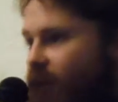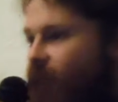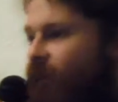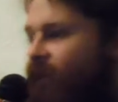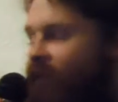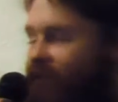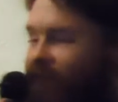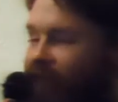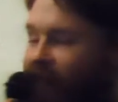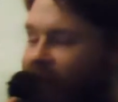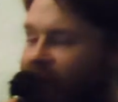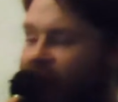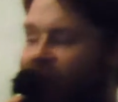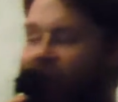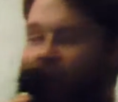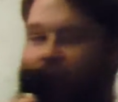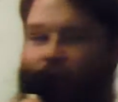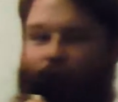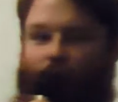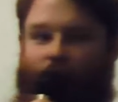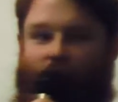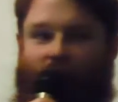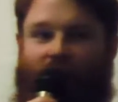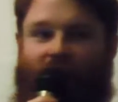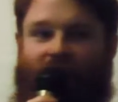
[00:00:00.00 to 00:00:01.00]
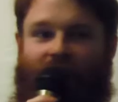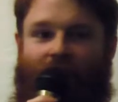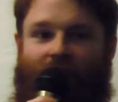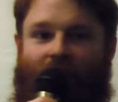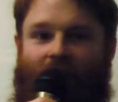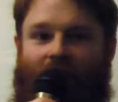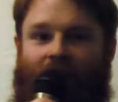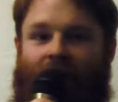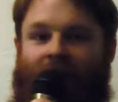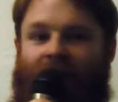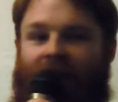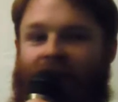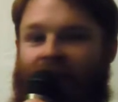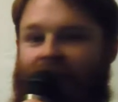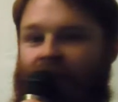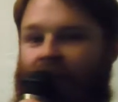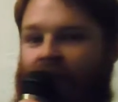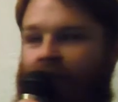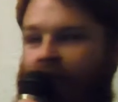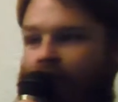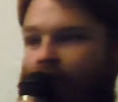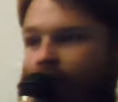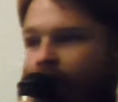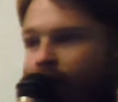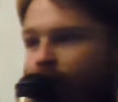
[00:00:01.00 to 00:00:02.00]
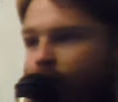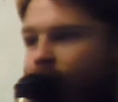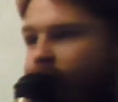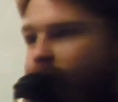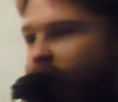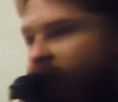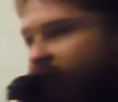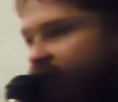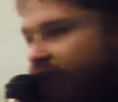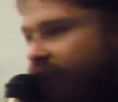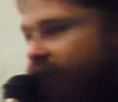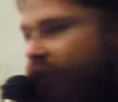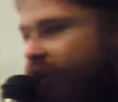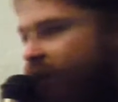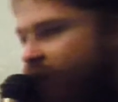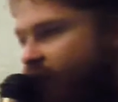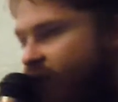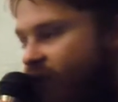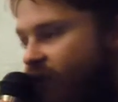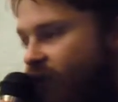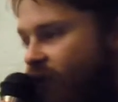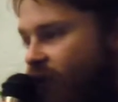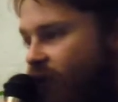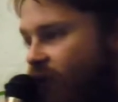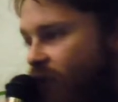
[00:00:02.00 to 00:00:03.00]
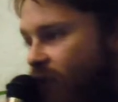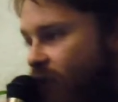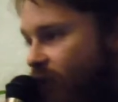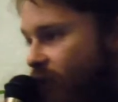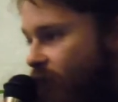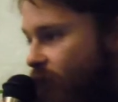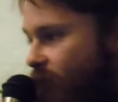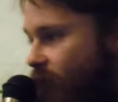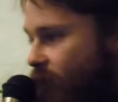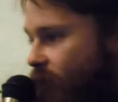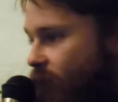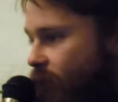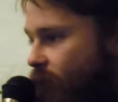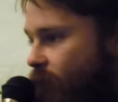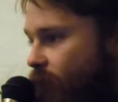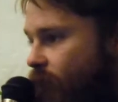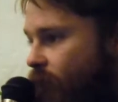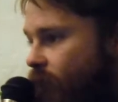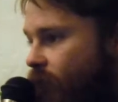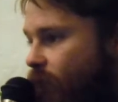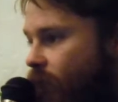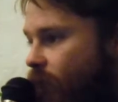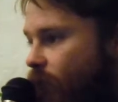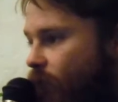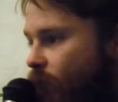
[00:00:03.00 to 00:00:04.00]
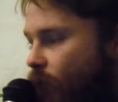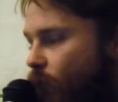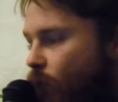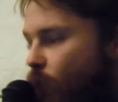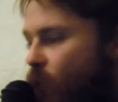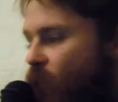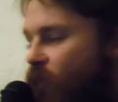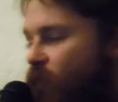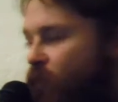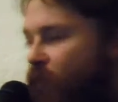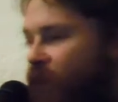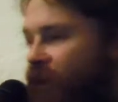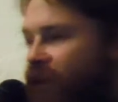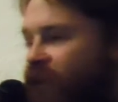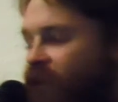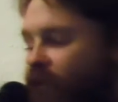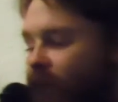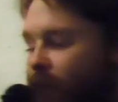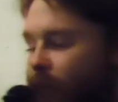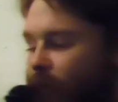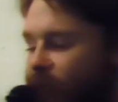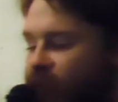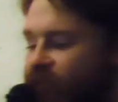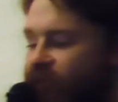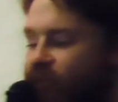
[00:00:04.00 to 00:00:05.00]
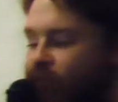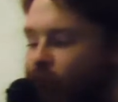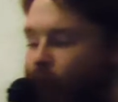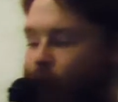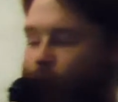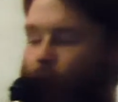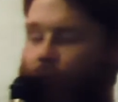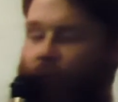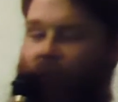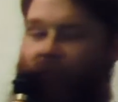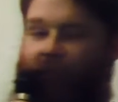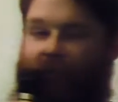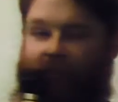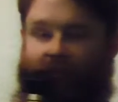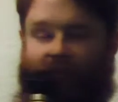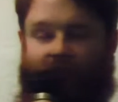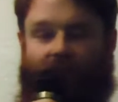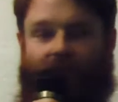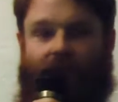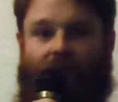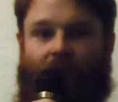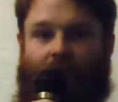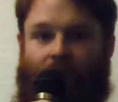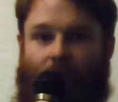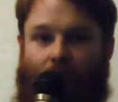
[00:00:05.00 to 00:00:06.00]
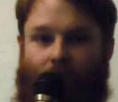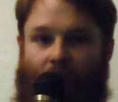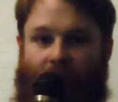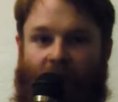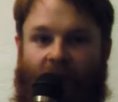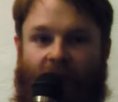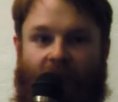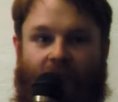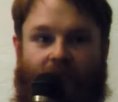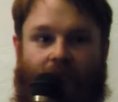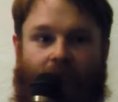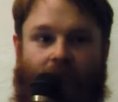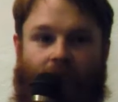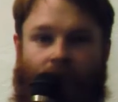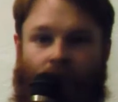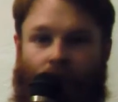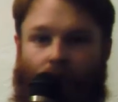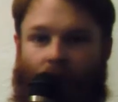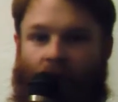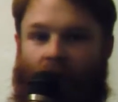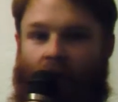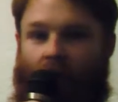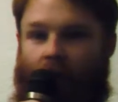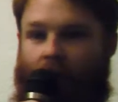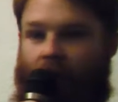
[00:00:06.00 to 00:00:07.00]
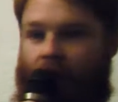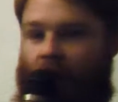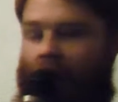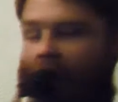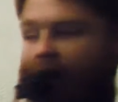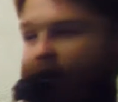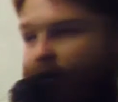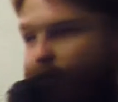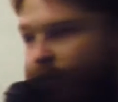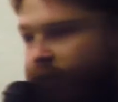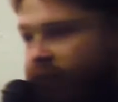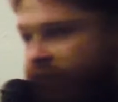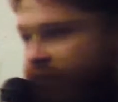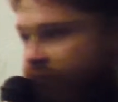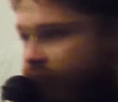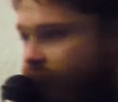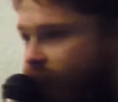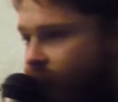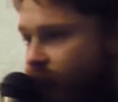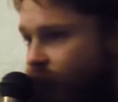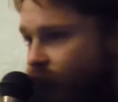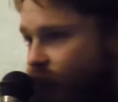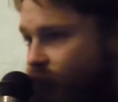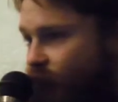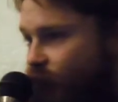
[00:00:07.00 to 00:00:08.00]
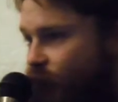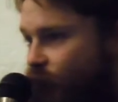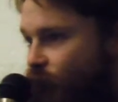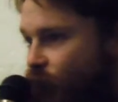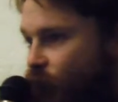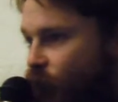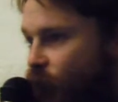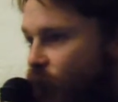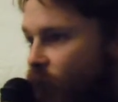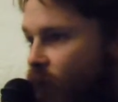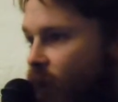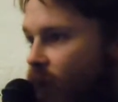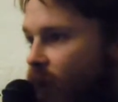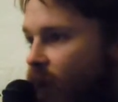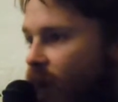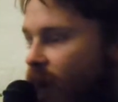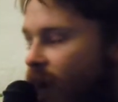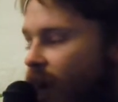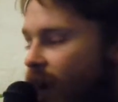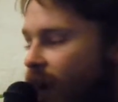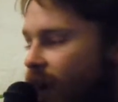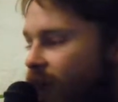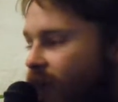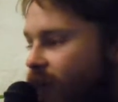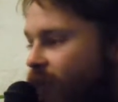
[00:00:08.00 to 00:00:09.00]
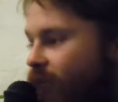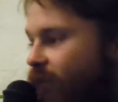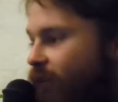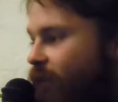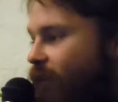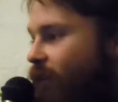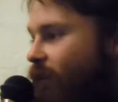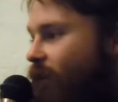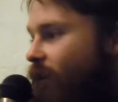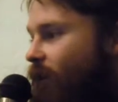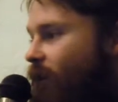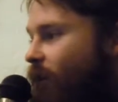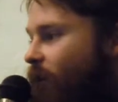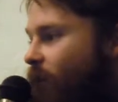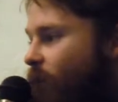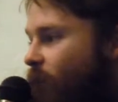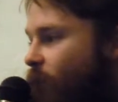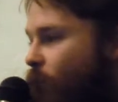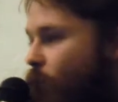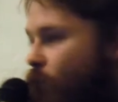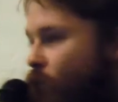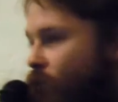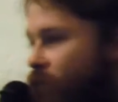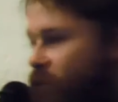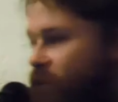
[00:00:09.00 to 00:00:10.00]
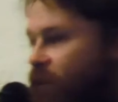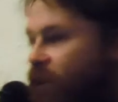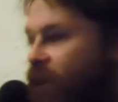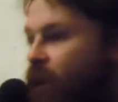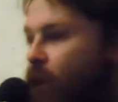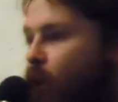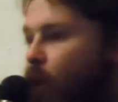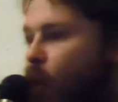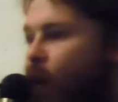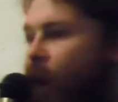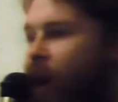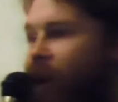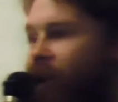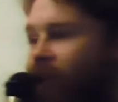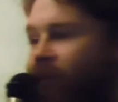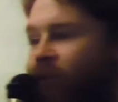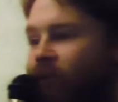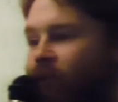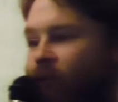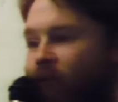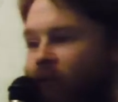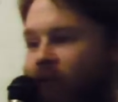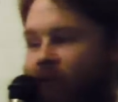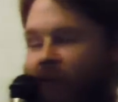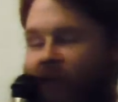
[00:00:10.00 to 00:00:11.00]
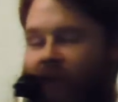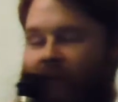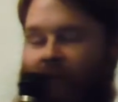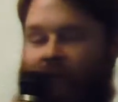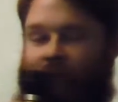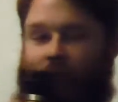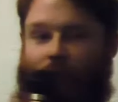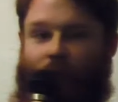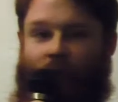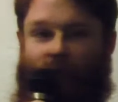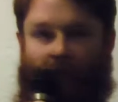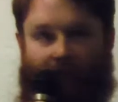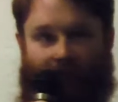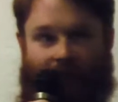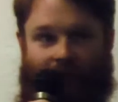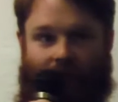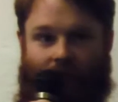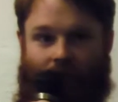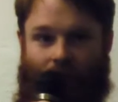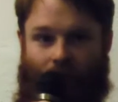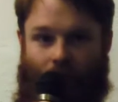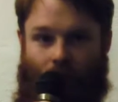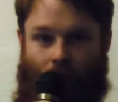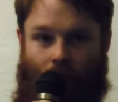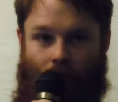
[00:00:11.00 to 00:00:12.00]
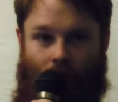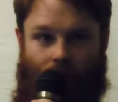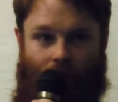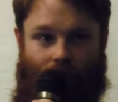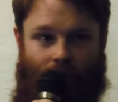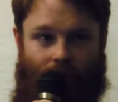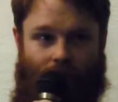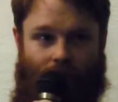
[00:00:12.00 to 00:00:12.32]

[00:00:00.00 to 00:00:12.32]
Yeah, everybody's got an idea of what meditation is. We've picked up so much information from our environment, and unfortunately quite a lot of that information is wrong.